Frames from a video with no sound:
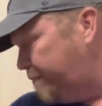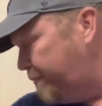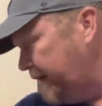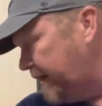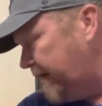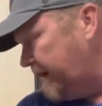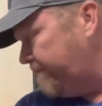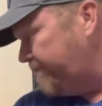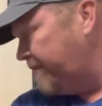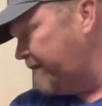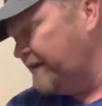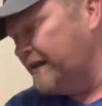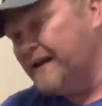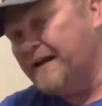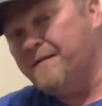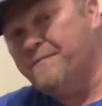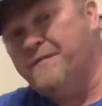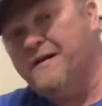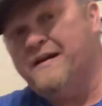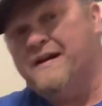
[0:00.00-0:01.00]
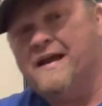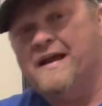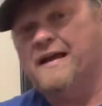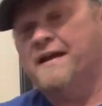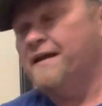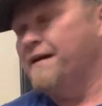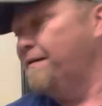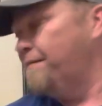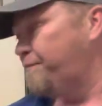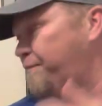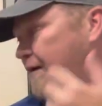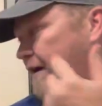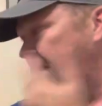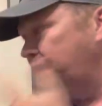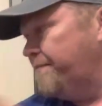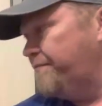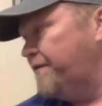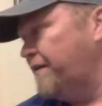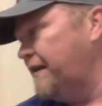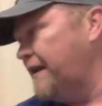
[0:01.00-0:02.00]
Pick up the Let It Be Naked. Pick
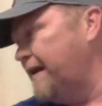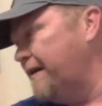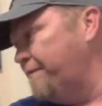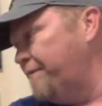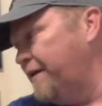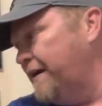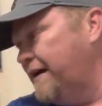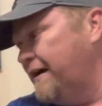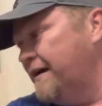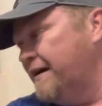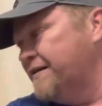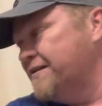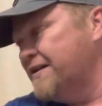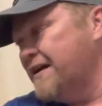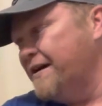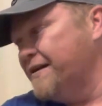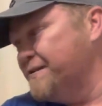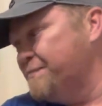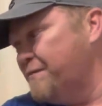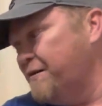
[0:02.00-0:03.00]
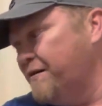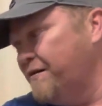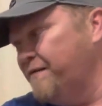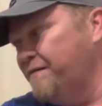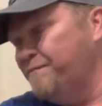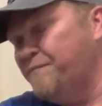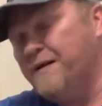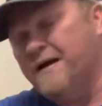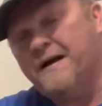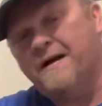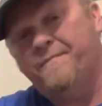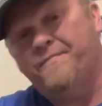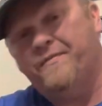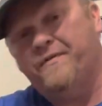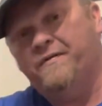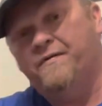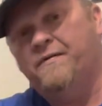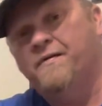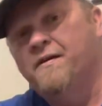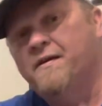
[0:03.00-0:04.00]
up the Let It Be Giles Martin. Pick up
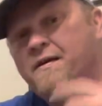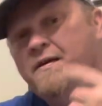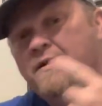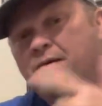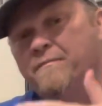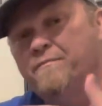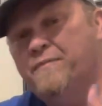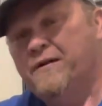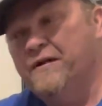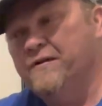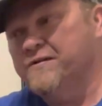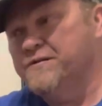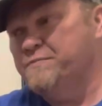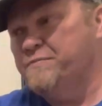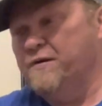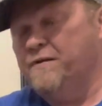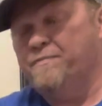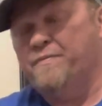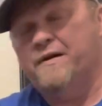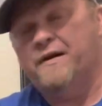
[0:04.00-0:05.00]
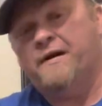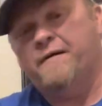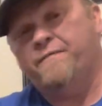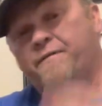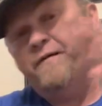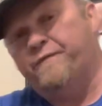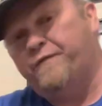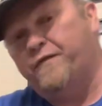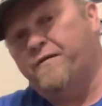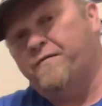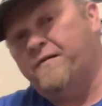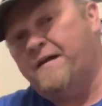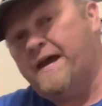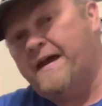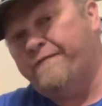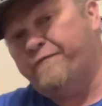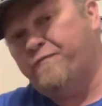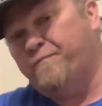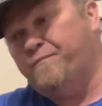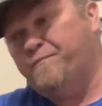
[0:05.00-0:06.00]
the Beatles book. If you don't
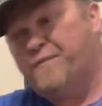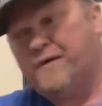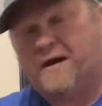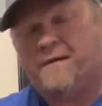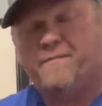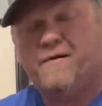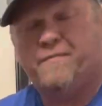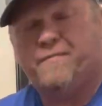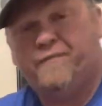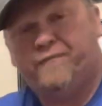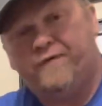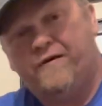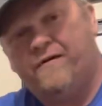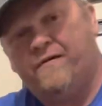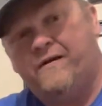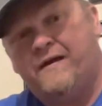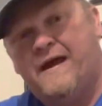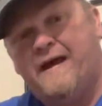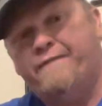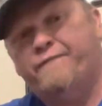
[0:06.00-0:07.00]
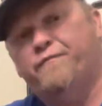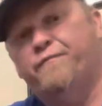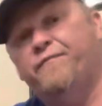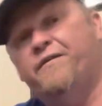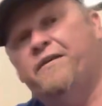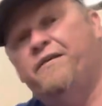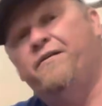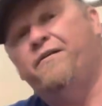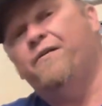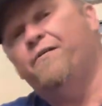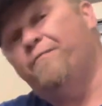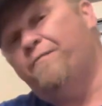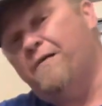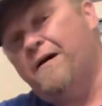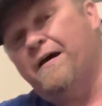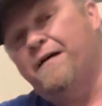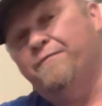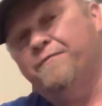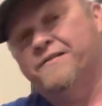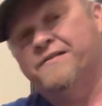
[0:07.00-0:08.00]
have them, pick them up. If you already have them, then you know
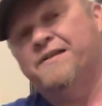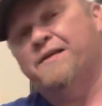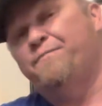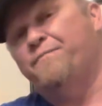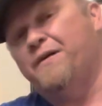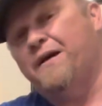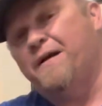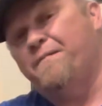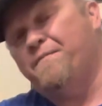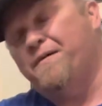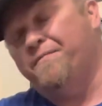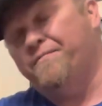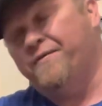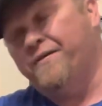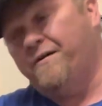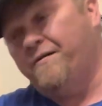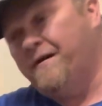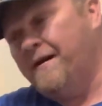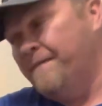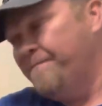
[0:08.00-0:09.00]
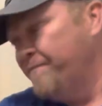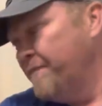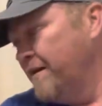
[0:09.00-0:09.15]
why I would say pick them up. They're great.